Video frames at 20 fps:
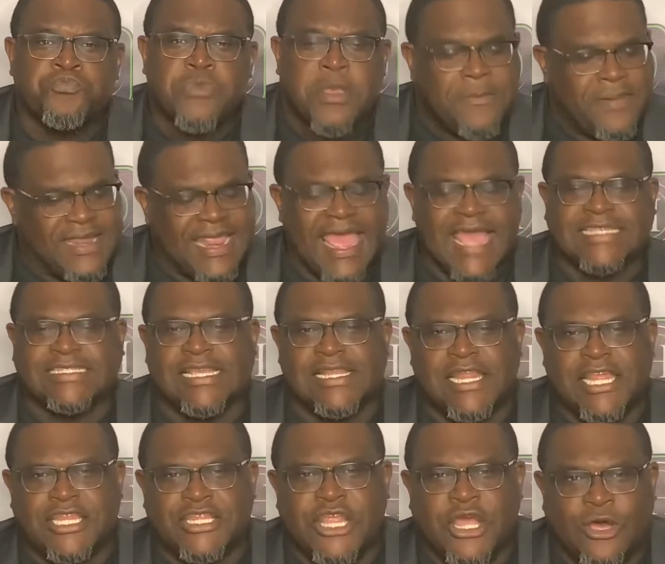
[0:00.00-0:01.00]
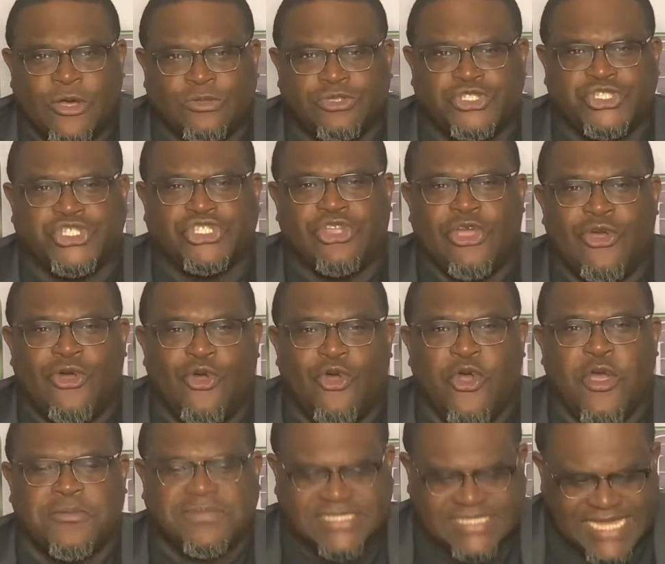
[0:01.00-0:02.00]
but as an adult,
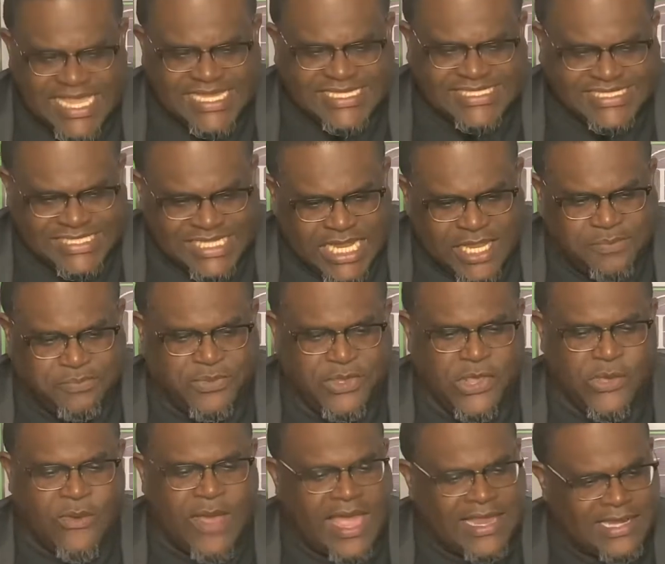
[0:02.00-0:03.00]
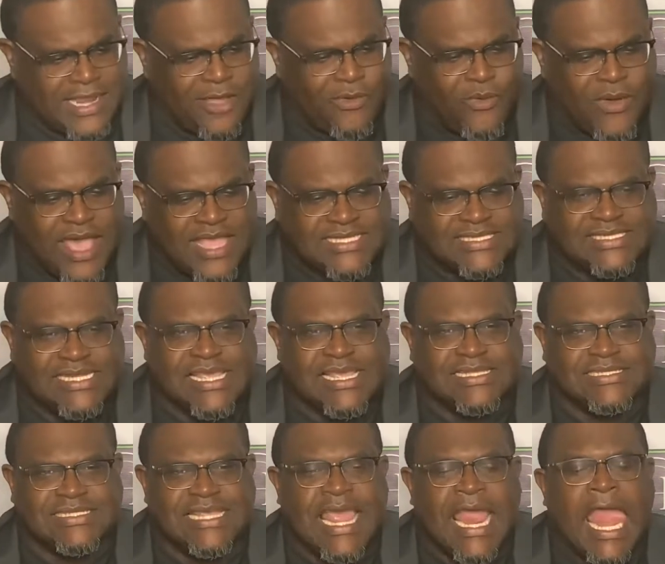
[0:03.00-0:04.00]
storms, they sleep you out? Now, watch
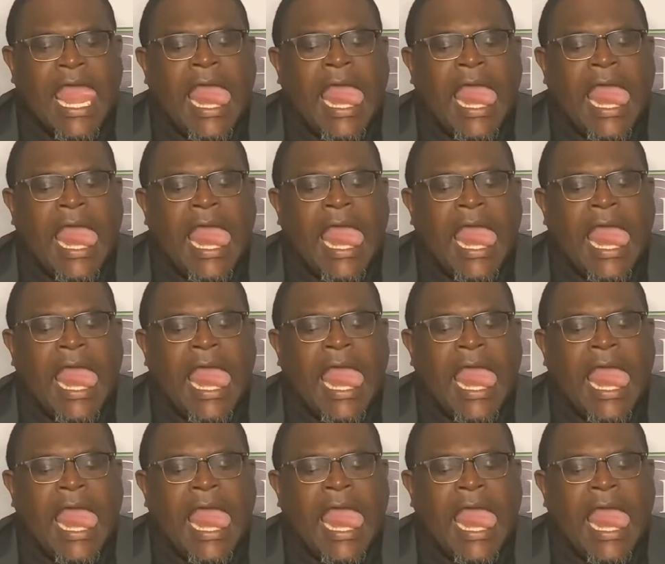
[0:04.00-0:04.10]
this.